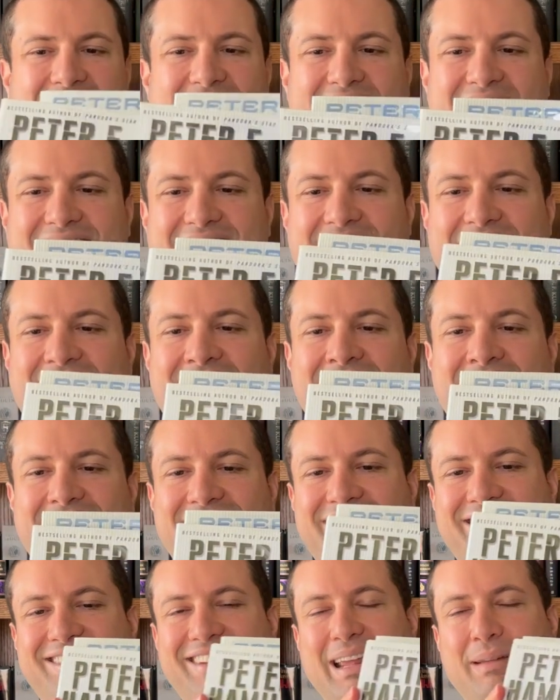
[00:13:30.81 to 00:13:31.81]
they are not
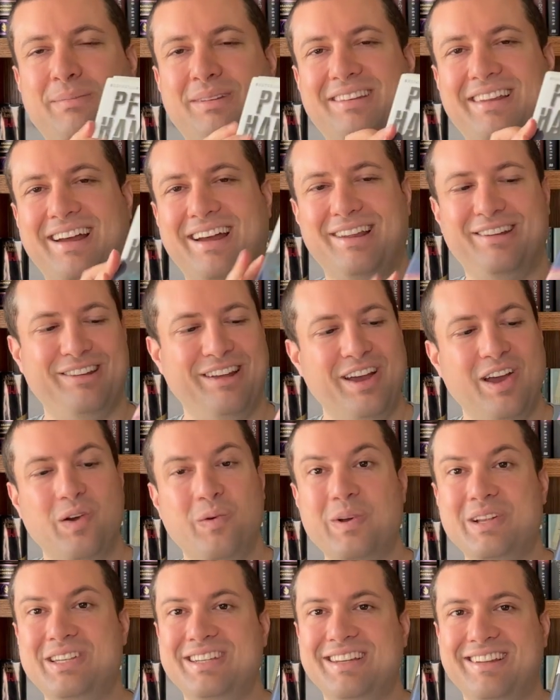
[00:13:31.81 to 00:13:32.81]
the same size,
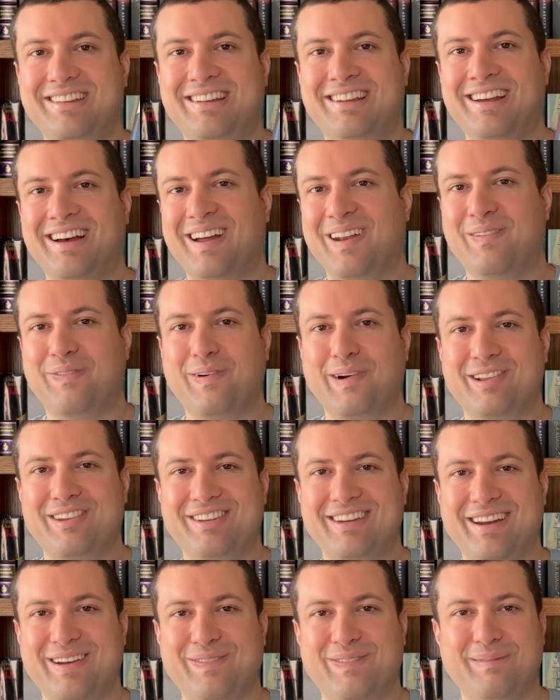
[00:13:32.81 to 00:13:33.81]
which is
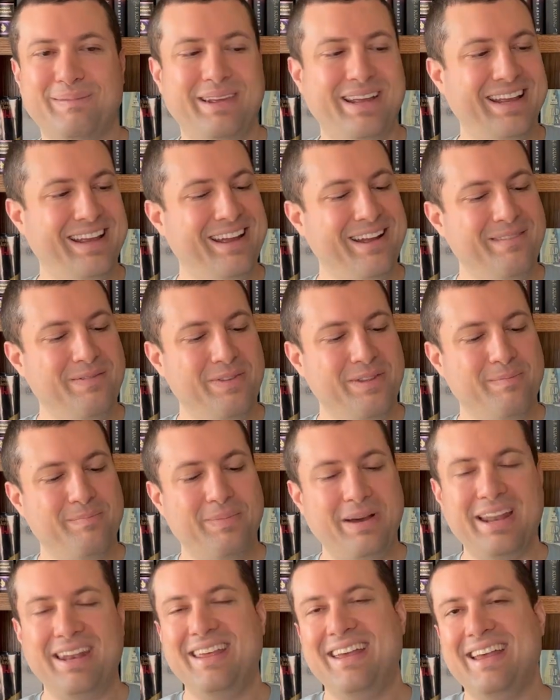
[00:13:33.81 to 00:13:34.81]
unfortunate for me.
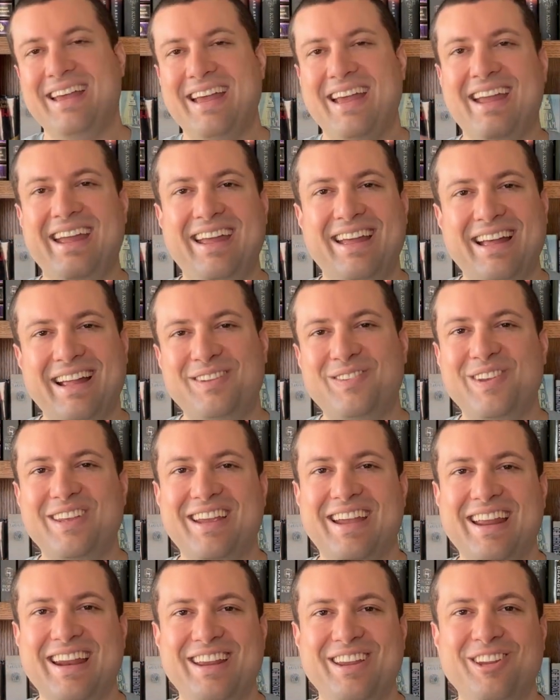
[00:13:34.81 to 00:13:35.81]
But hey, that's what you
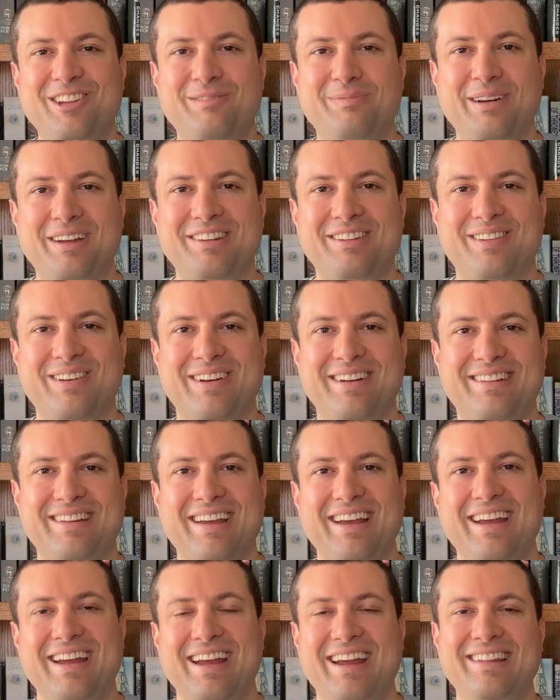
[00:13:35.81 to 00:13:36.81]
get at used bookstores.
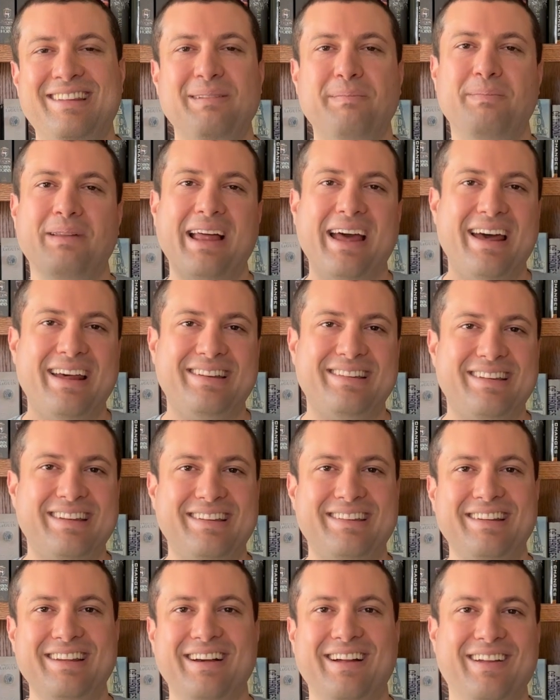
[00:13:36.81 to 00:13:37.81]
It's a blast to
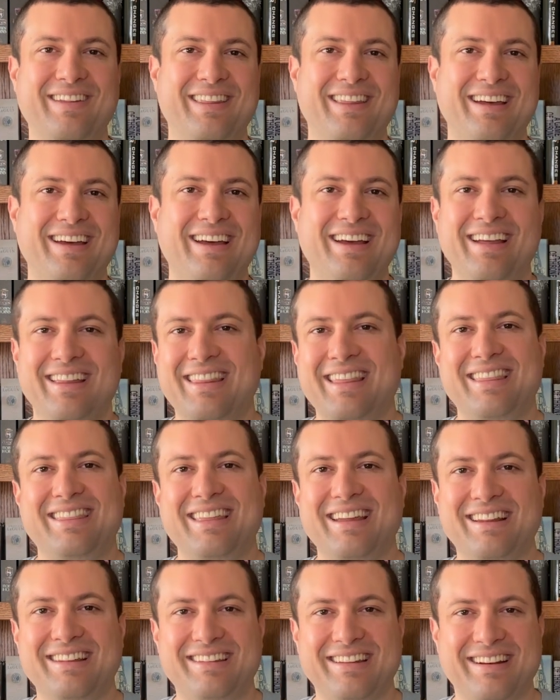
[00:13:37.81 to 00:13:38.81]
see all the
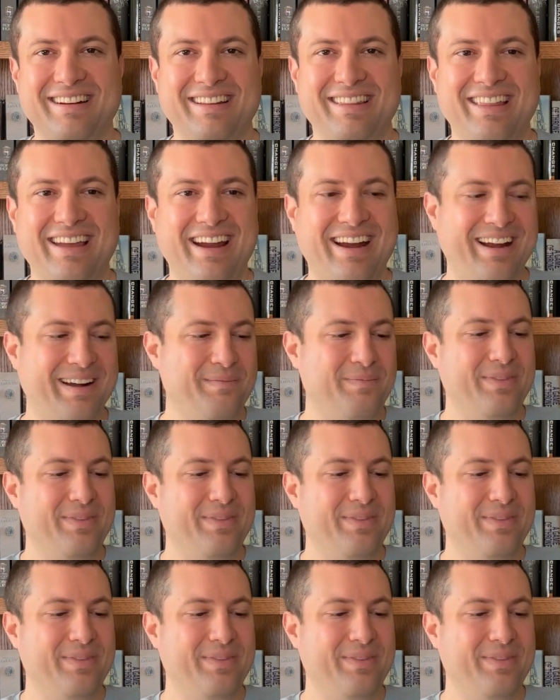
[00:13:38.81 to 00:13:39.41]
things that are there.